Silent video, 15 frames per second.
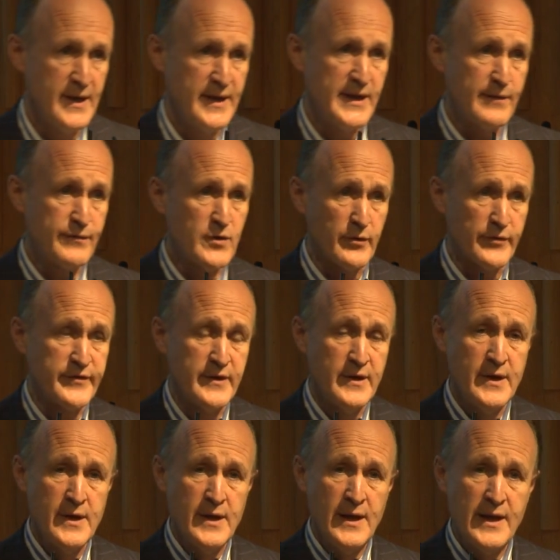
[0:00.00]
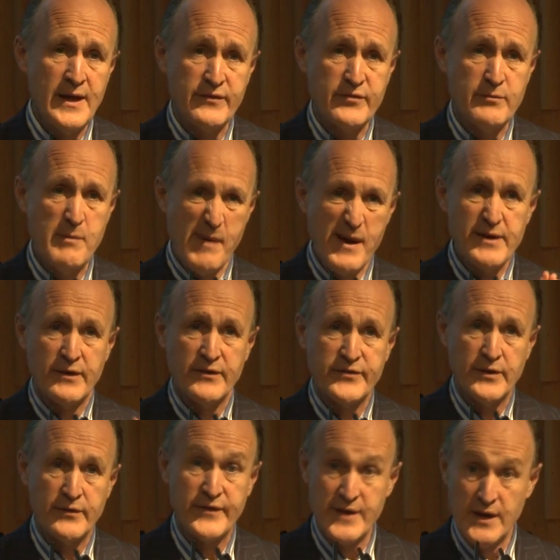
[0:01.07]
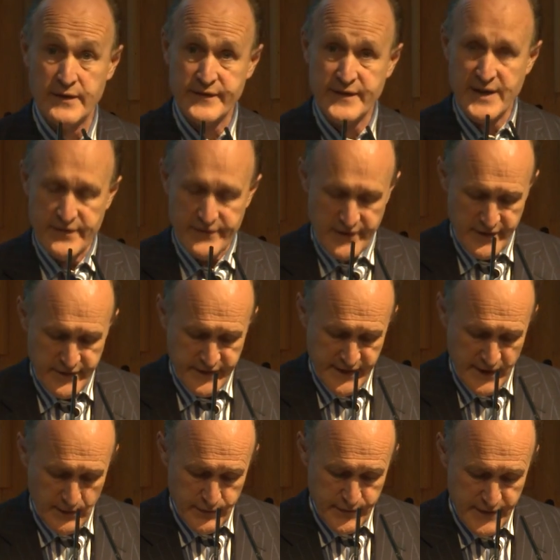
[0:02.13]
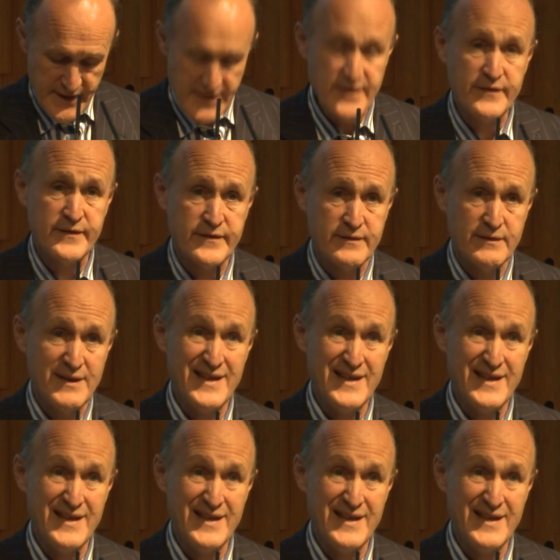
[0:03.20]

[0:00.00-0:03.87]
Now, of course, let's remind ourselves the Arts Council itself is,